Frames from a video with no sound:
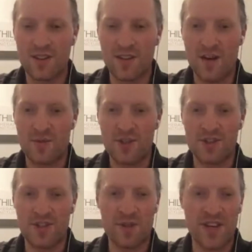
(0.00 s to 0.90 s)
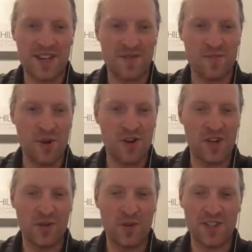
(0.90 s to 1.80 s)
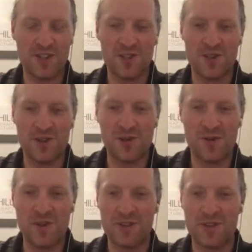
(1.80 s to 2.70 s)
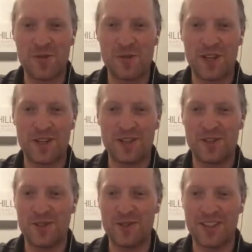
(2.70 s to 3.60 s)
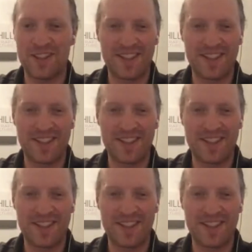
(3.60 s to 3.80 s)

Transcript: I'm sure somebody has a burning questions. You don't want me to start picking and choosing.